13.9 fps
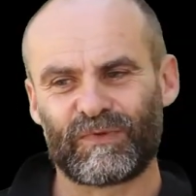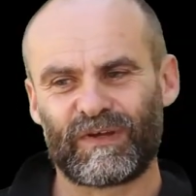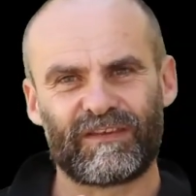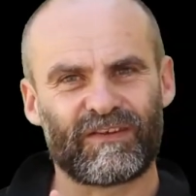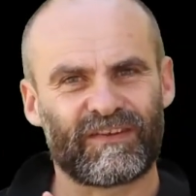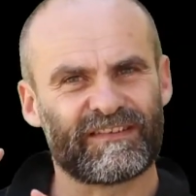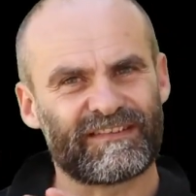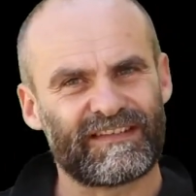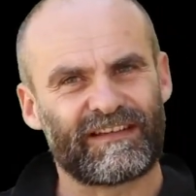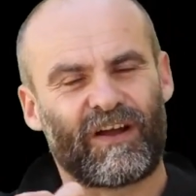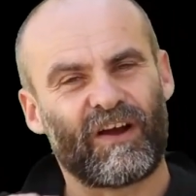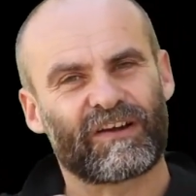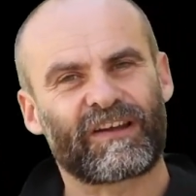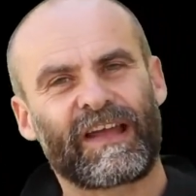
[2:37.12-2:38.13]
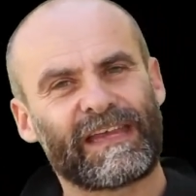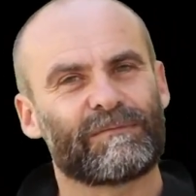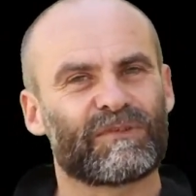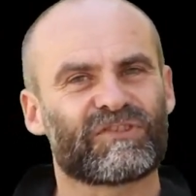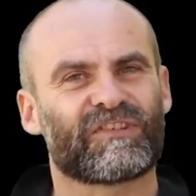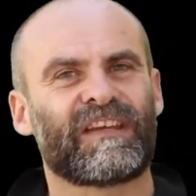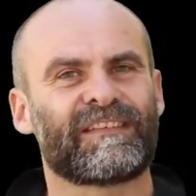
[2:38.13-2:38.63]
where you can see like arcade
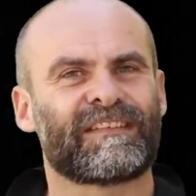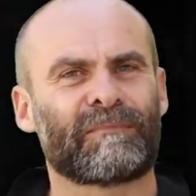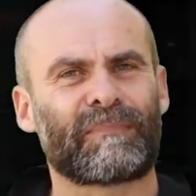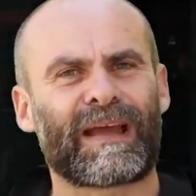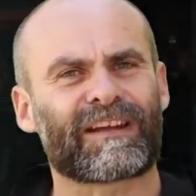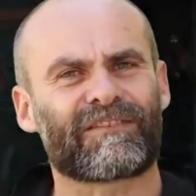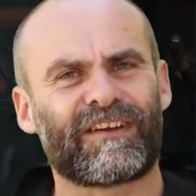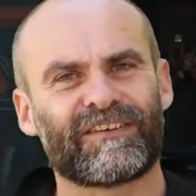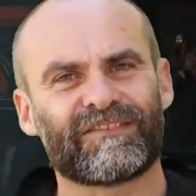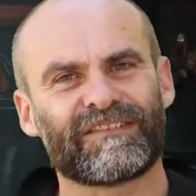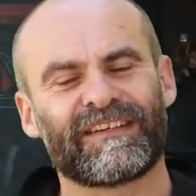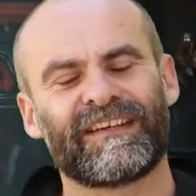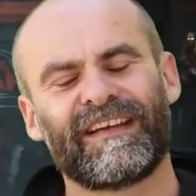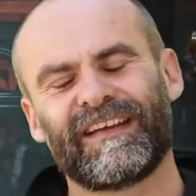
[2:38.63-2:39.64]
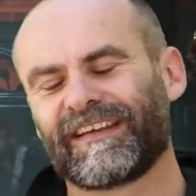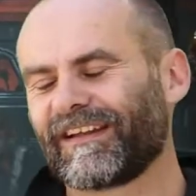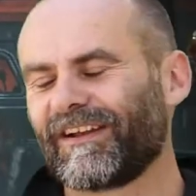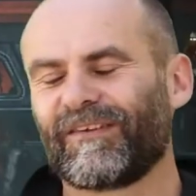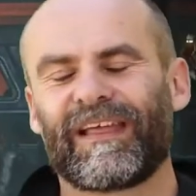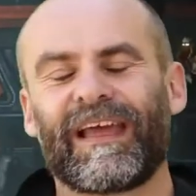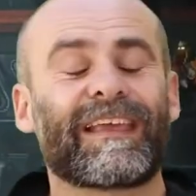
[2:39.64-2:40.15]
machines in the background.
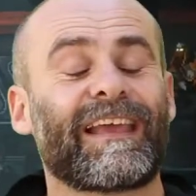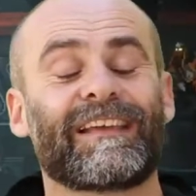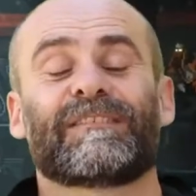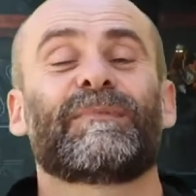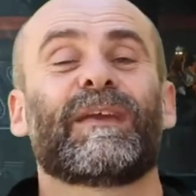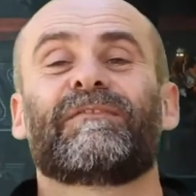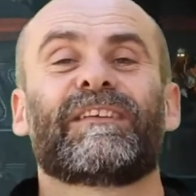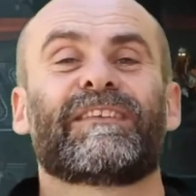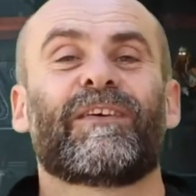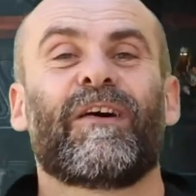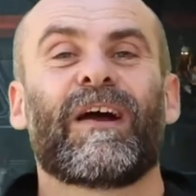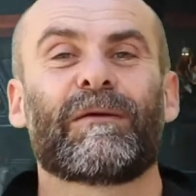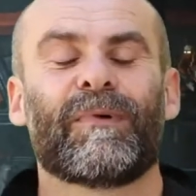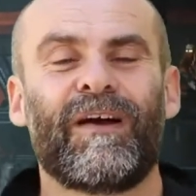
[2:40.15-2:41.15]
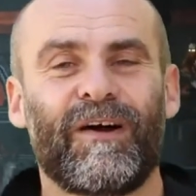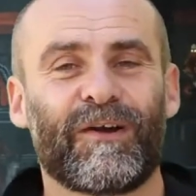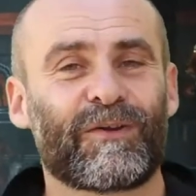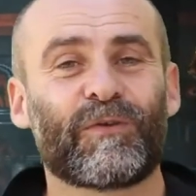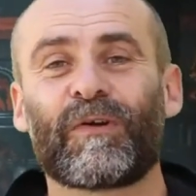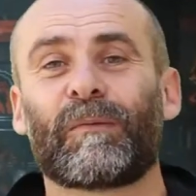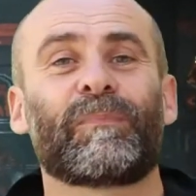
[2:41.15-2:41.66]
Now that gets me every time. I
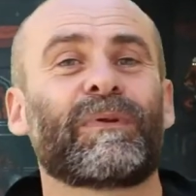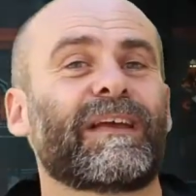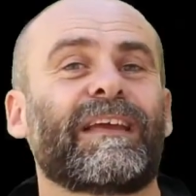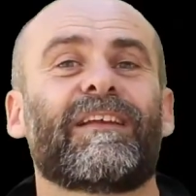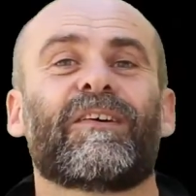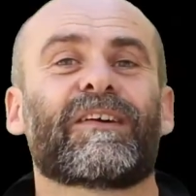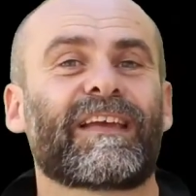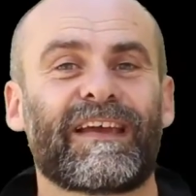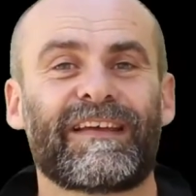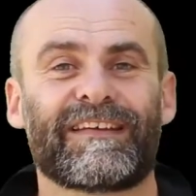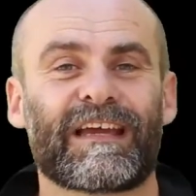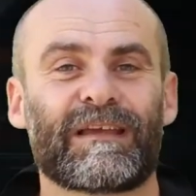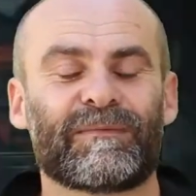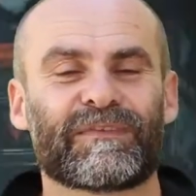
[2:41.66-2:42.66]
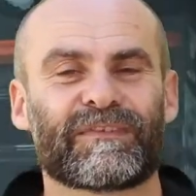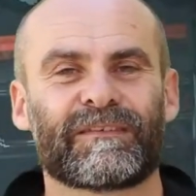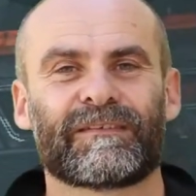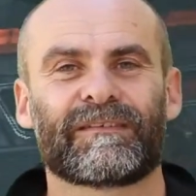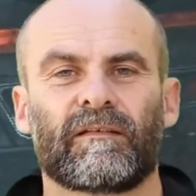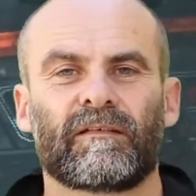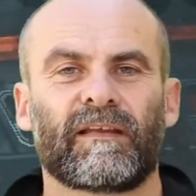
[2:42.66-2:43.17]
grew up playing arcade games.
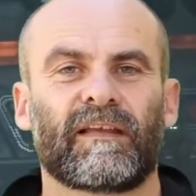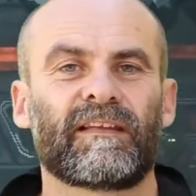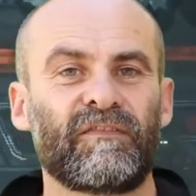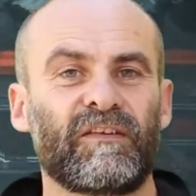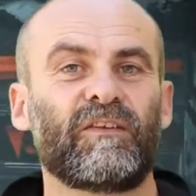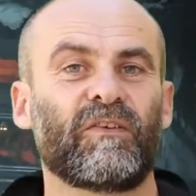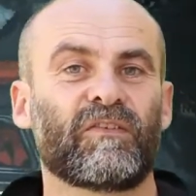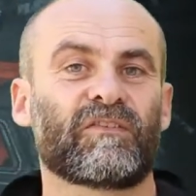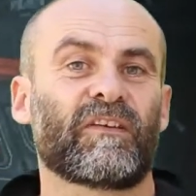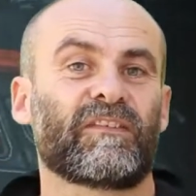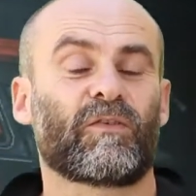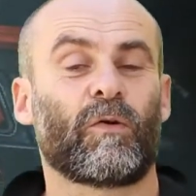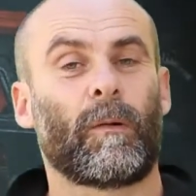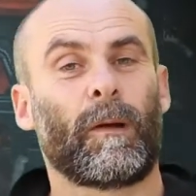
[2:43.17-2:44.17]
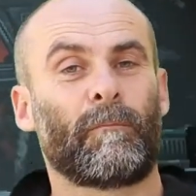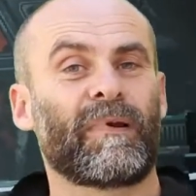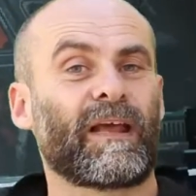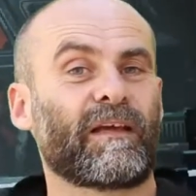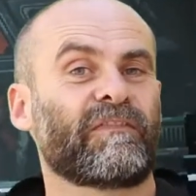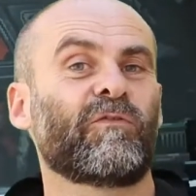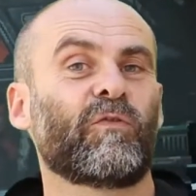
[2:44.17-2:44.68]
It definitely looks like it's got
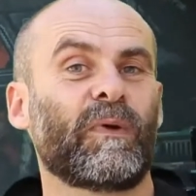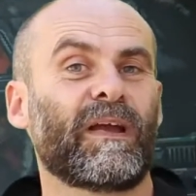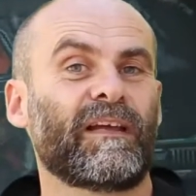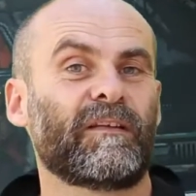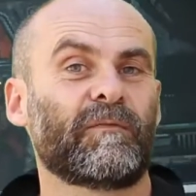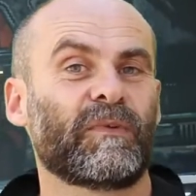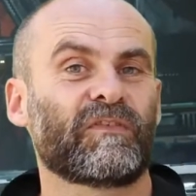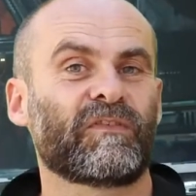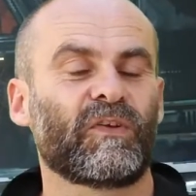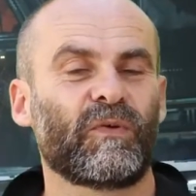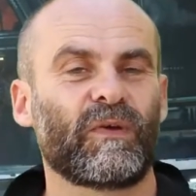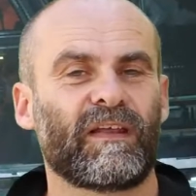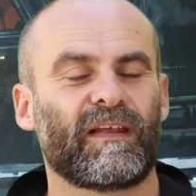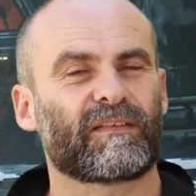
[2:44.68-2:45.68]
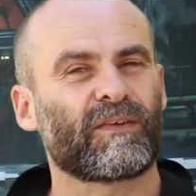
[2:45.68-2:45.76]
platformer elements to it. There's